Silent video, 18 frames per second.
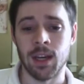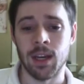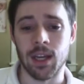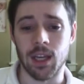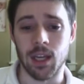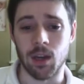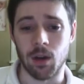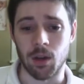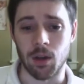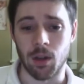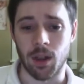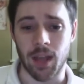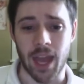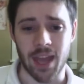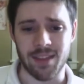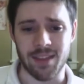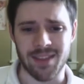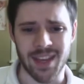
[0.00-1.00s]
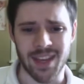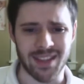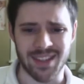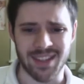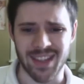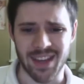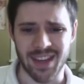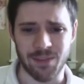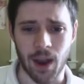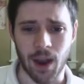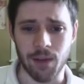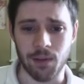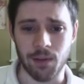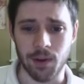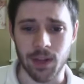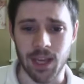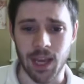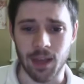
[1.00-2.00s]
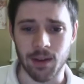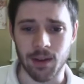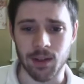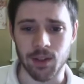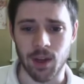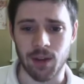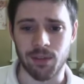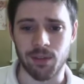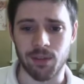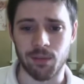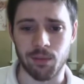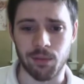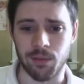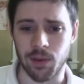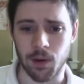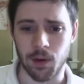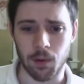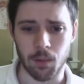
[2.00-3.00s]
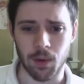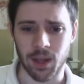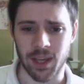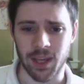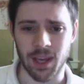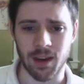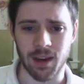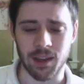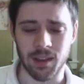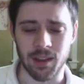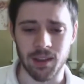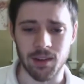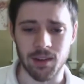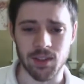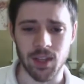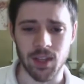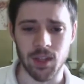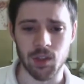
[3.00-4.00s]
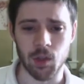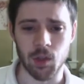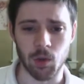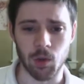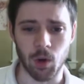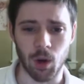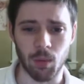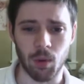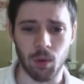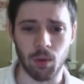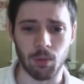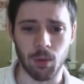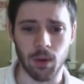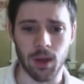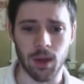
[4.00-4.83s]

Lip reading: you'll take, say, 500 calories off of, what a calculator says your normal